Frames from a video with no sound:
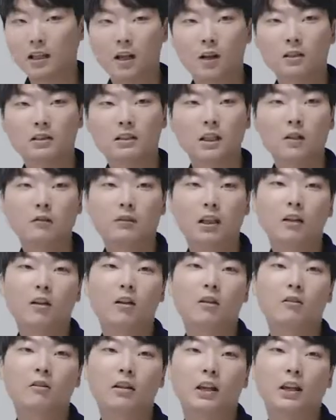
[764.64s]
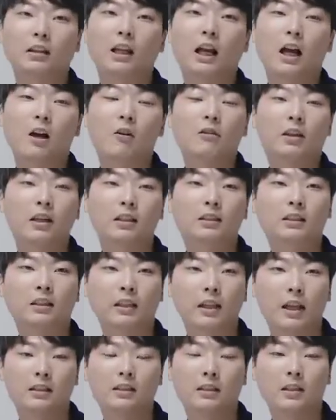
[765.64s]
Let us now take a look at how it
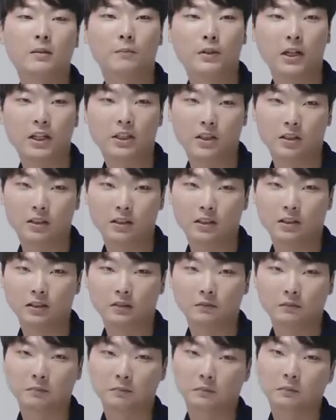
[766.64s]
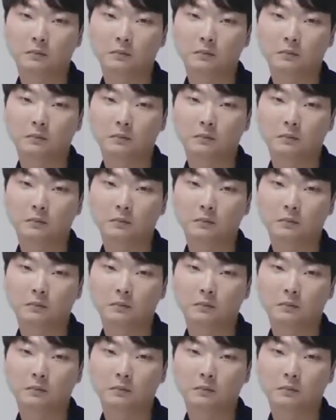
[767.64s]
scans impressions.